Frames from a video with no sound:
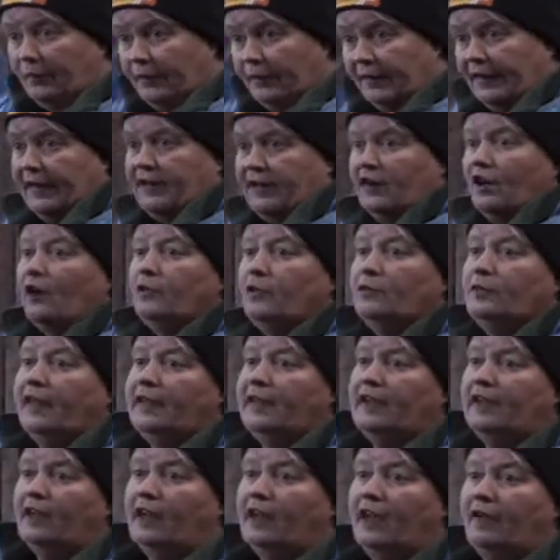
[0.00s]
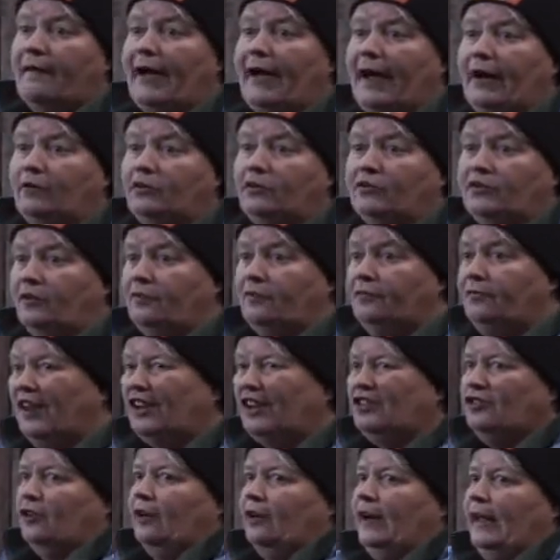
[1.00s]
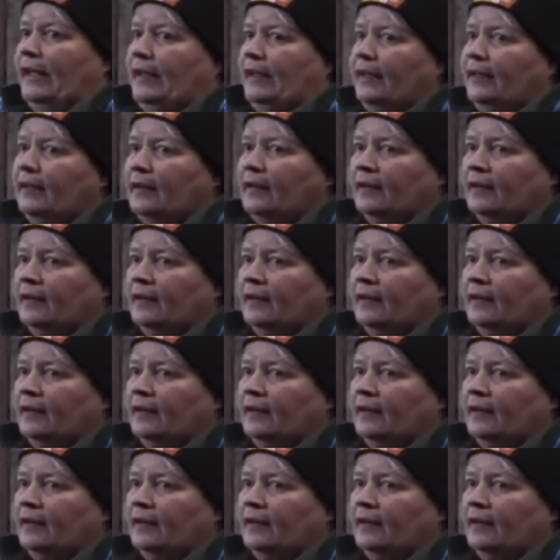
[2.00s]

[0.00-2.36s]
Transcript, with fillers: where they know they can go out. So visually,